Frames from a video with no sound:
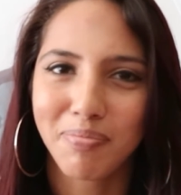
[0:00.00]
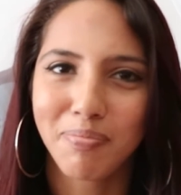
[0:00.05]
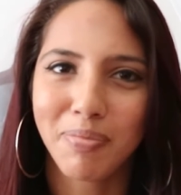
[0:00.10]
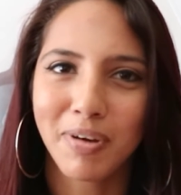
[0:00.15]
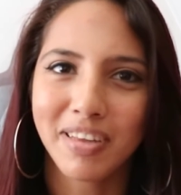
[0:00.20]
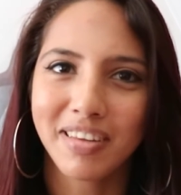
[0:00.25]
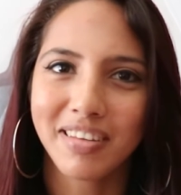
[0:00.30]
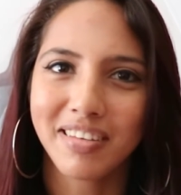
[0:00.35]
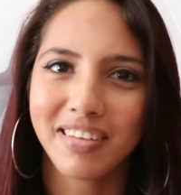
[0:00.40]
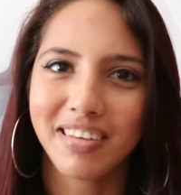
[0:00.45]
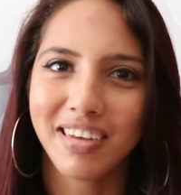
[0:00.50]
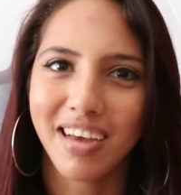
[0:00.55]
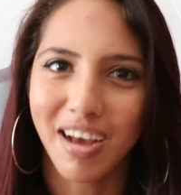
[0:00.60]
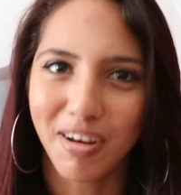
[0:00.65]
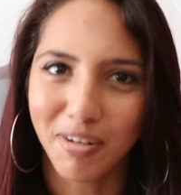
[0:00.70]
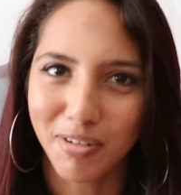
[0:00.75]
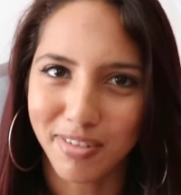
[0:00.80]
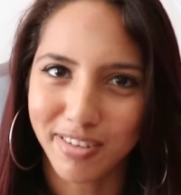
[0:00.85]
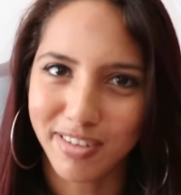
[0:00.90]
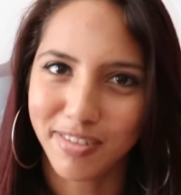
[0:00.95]
But
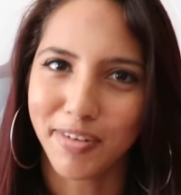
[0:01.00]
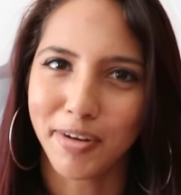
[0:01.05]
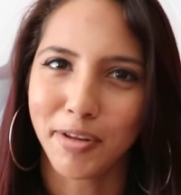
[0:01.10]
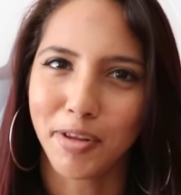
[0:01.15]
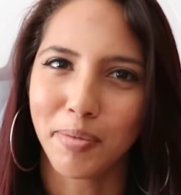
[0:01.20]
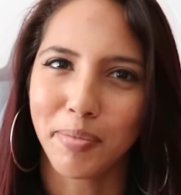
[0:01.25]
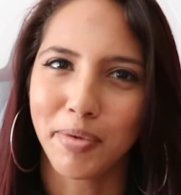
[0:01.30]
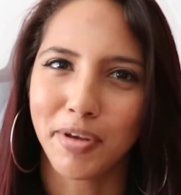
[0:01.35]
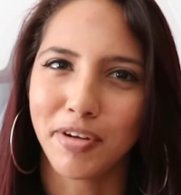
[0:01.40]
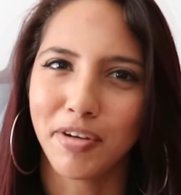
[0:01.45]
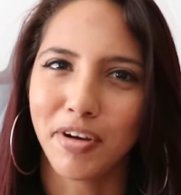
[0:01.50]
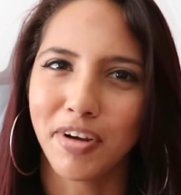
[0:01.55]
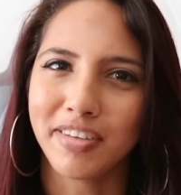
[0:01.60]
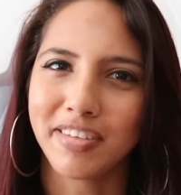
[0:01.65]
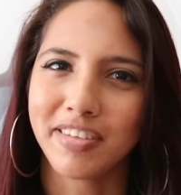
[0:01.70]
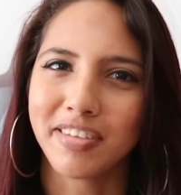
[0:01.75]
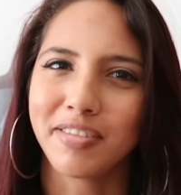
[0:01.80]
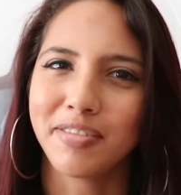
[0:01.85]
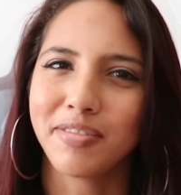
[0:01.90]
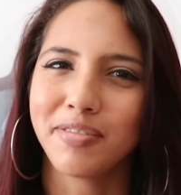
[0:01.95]
I also wanted to be a
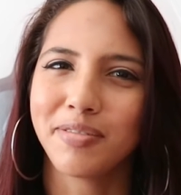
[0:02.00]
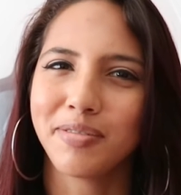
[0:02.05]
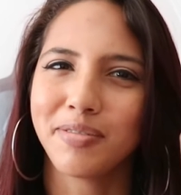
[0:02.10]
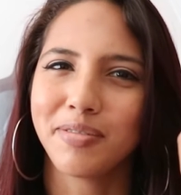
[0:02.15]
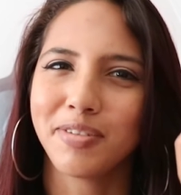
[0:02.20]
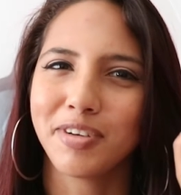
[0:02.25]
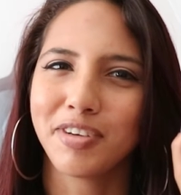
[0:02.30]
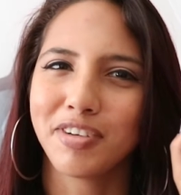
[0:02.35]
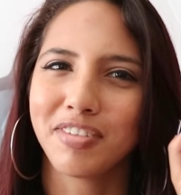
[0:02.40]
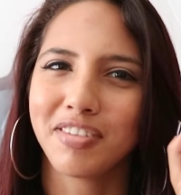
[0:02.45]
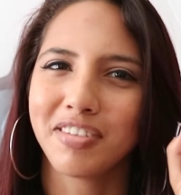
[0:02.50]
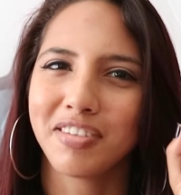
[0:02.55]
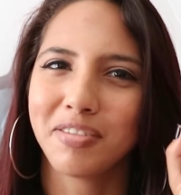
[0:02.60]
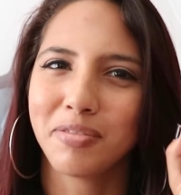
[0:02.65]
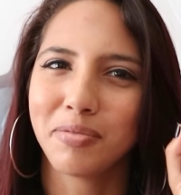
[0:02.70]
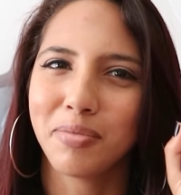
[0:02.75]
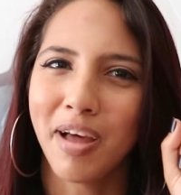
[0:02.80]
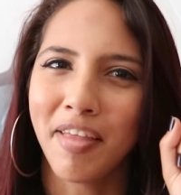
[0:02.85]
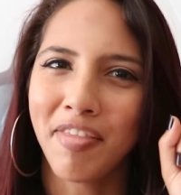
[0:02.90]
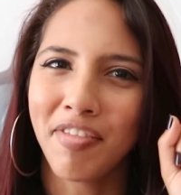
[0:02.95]
dancer, which is
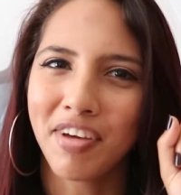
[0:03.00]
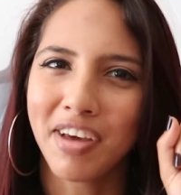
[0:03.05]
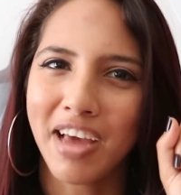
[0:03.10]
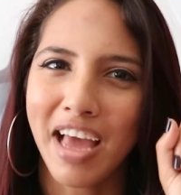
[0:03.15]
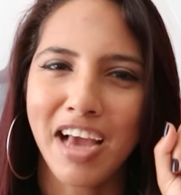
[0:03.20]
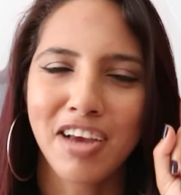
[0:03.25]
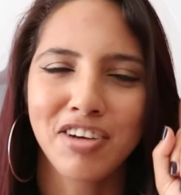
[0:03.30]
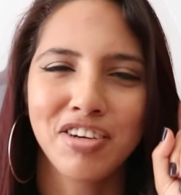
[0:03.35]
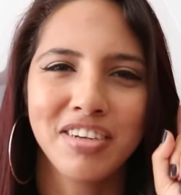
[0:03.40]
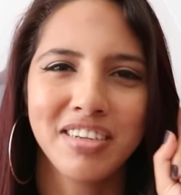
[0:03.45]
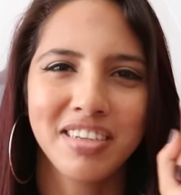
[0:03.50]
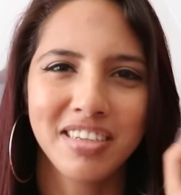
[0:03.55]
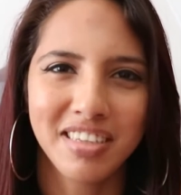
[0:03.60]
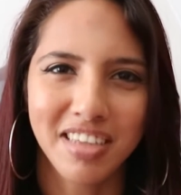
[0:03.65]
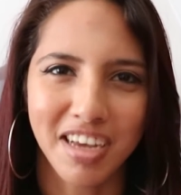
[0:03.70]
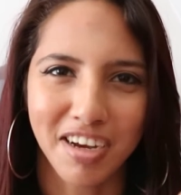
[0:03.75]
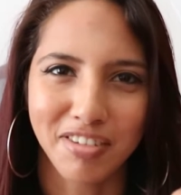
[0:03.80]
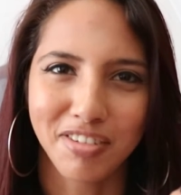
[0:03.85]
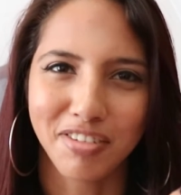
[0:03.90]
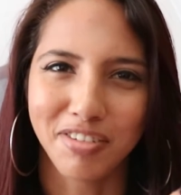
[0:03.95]
the one thing I actually
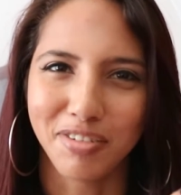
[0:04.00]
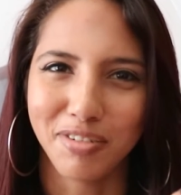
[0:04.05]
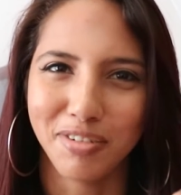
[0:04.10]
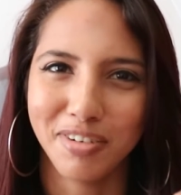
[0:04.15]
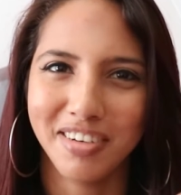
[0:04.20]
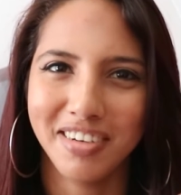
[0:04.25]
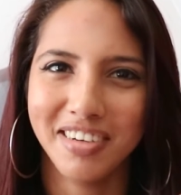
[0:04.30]
stuck to.